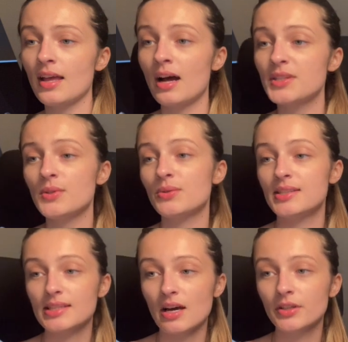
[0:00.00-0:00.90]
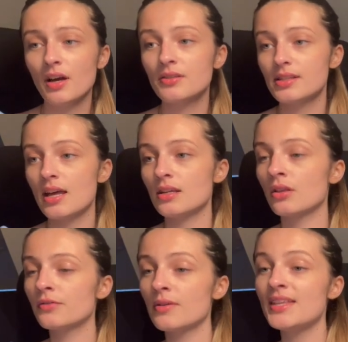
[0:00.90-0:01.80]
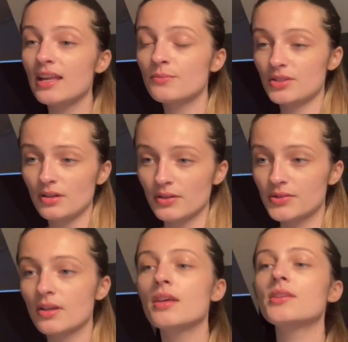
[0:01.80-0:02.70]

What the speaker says: It helps you to discover, understand, and learn from native materials.